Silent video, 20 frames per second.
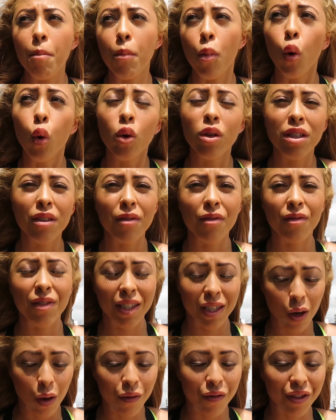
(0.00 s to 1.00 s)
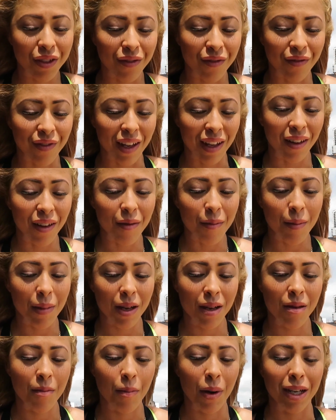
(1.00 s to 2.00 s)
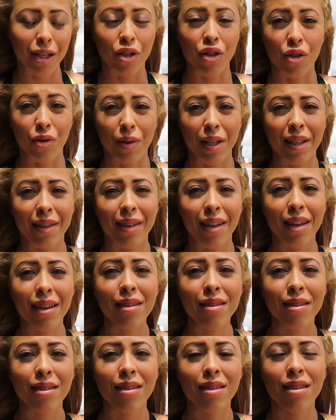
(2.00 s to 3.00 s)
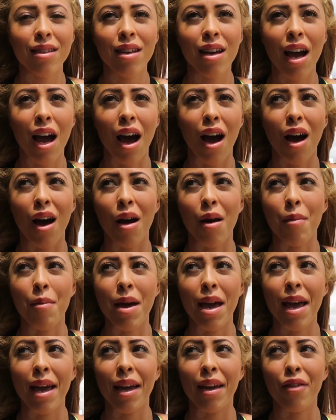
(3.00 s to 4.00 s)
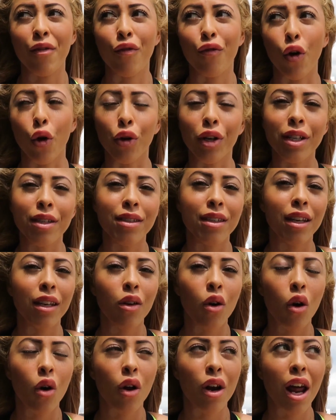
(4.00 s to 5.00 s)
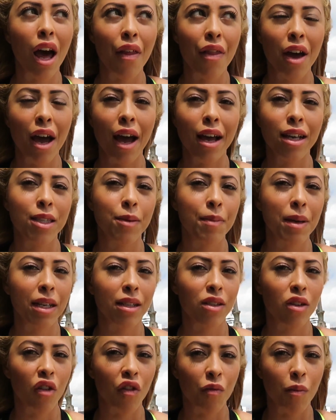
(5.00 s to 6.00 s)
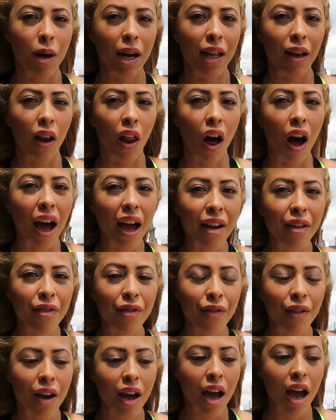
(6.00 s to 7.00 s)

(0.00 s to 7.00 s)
more self-development by doing this, and focusing on other aspects of my life